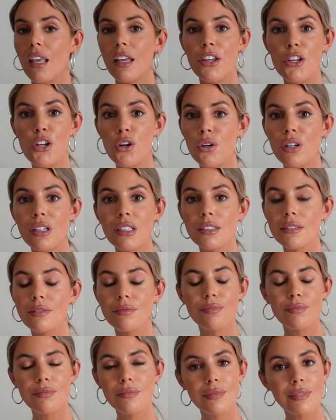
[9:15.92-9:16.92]
your
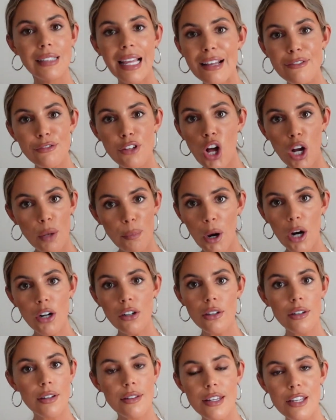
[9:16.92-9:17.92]
lifelong
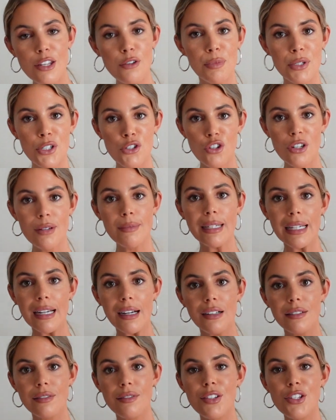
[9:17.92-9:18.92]
partner that you've been dreaming
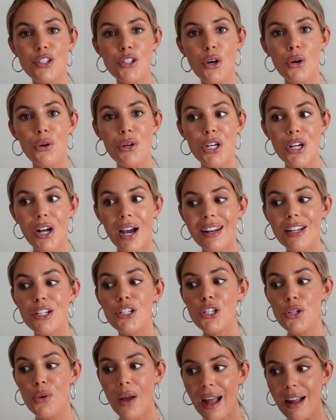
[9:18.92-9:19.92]
of. So you kind of
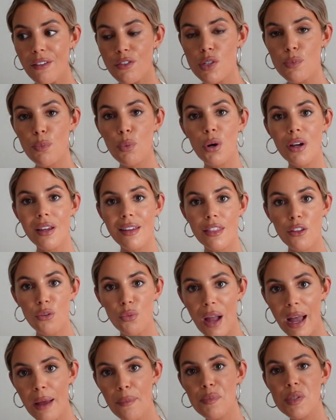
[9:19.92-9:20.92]
do have to put in the
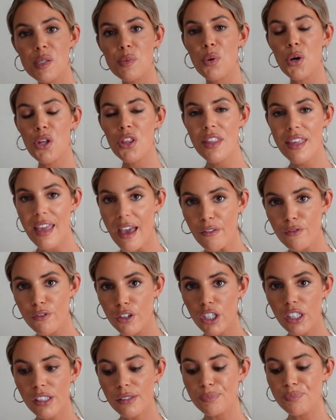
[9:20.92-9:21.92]
reps, put in the
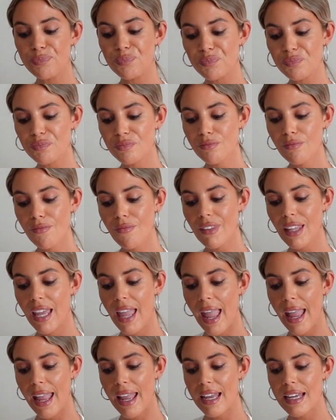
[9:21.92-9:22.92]
effort,
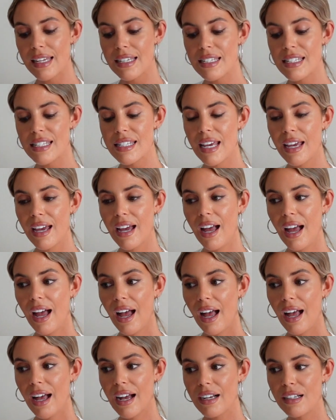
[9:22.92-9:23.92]
and
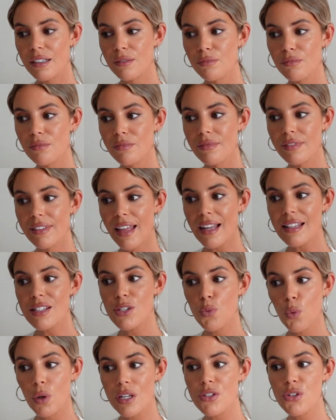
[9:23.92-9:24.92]
um,
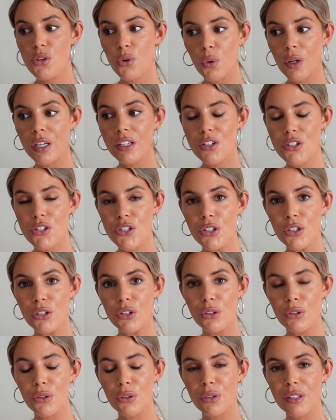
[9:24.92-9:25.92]
that's what's going
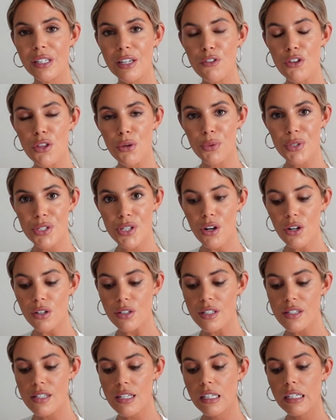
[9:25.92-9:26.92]
to give you the
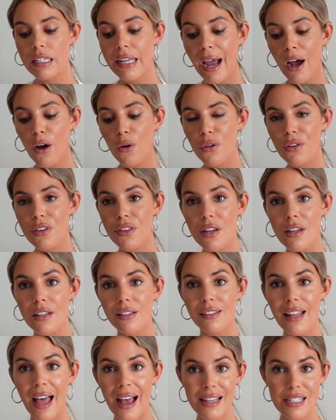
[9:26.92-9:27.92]
results. Now, the
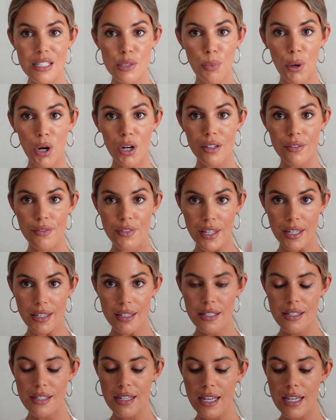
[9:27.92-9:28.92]
last part of
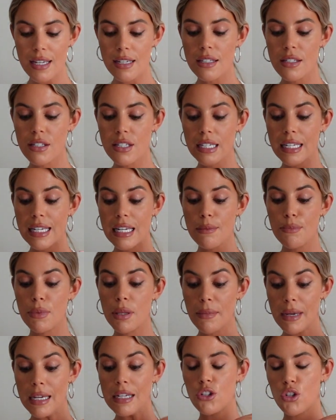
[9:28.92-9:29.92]
this is to keep
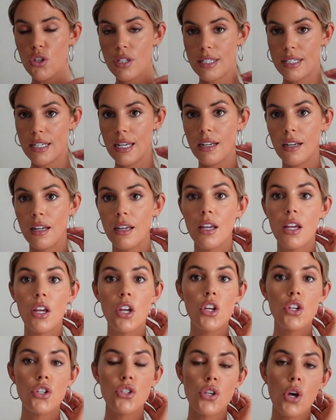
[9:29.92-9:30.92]
them interested.
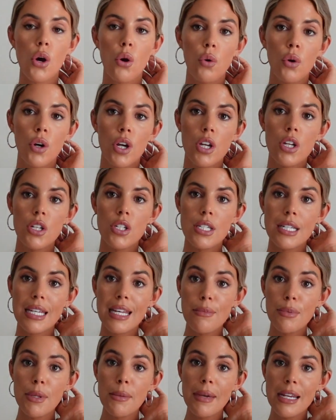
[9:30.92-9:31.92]
So to
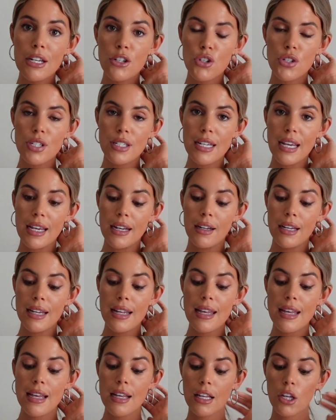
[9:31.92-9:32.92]
keep them interested,
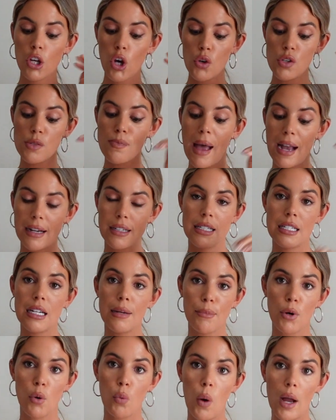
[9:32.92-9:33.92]
goes back to
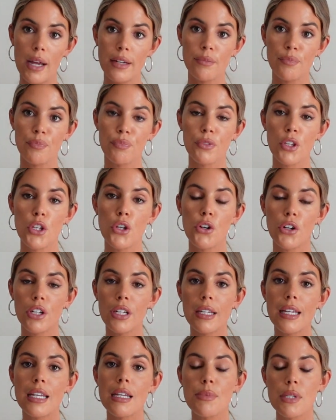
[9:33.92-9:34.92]
number one. You're
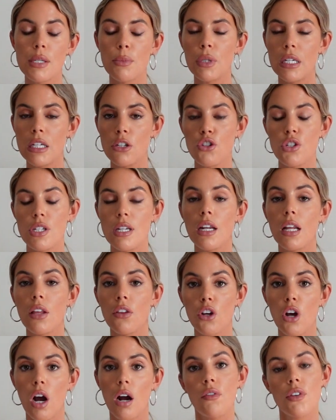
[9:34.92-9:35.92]
gonna keep someone interested in
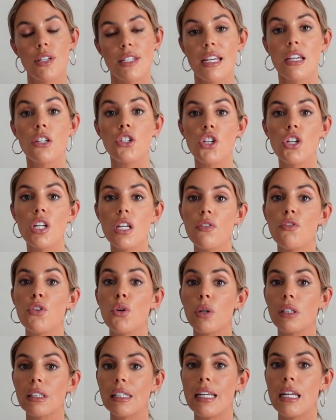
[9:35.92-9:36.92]
the conversation if you
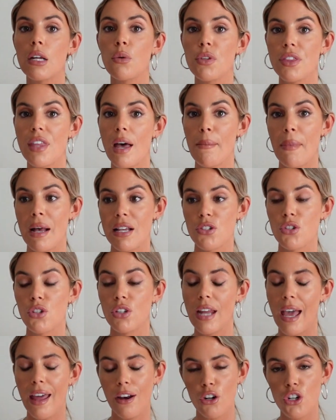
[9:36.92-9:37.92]
are leading with that
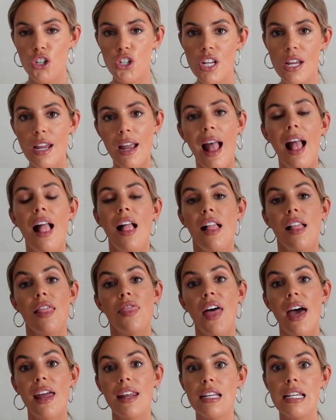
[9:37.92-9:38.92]
masculine energy
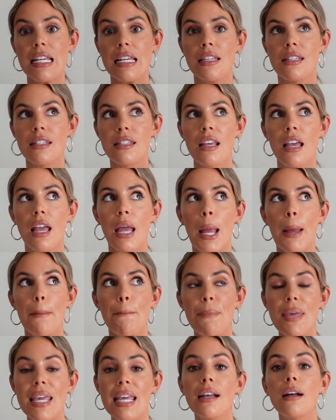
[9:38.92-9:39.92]
that is
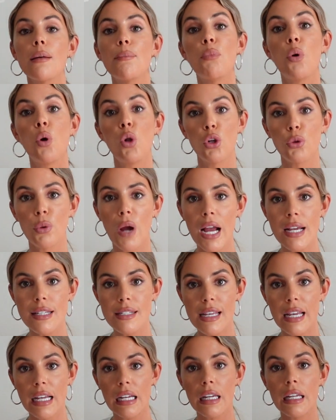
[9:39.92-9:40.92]
being
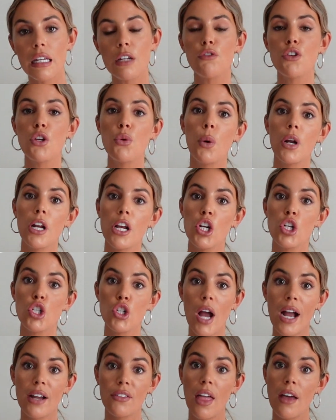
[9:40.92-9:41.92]
polarizing. And if you want to
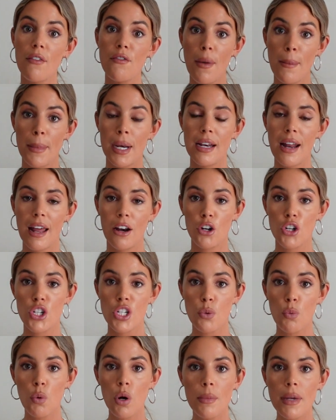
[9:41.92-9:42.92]
attract that feminine
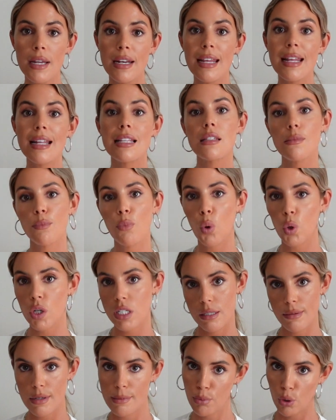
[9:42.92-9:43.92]
energy woman, it's
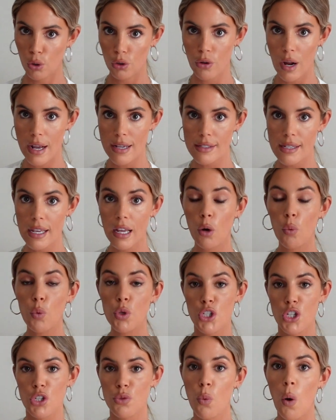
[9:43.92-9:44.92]
important to be polarizing,
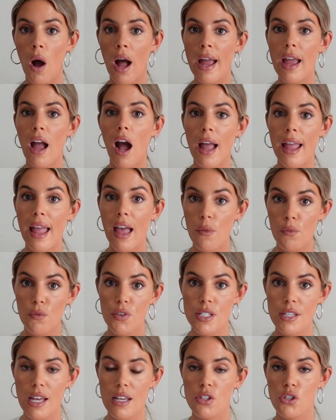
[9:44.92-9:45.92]
which is why I
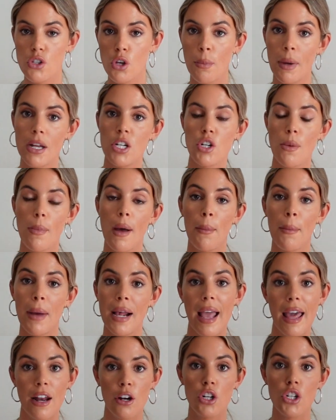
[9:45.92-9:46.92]
emphasize so much about my
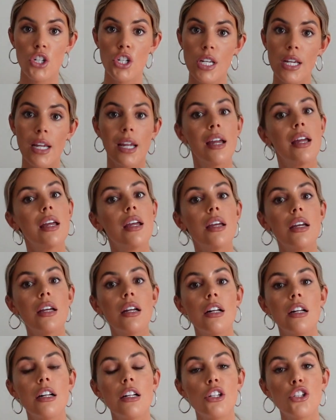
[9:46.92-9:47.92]
energy
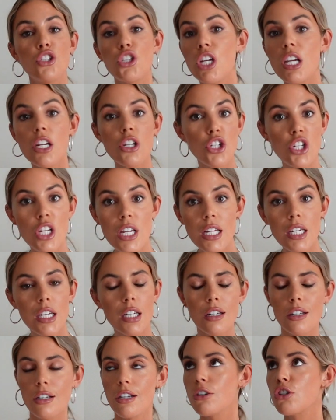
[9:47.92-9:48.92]
cheat sheet,
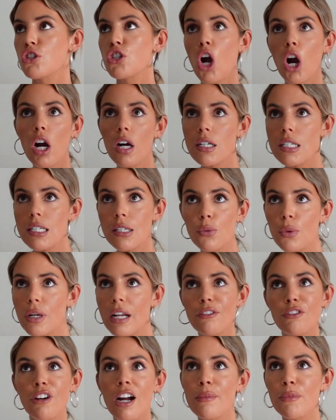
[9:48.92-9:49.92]
chart,
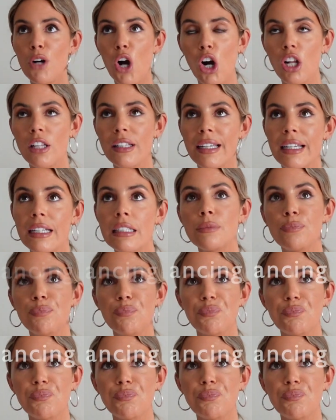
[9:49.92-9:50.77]
whatever I'm calling it.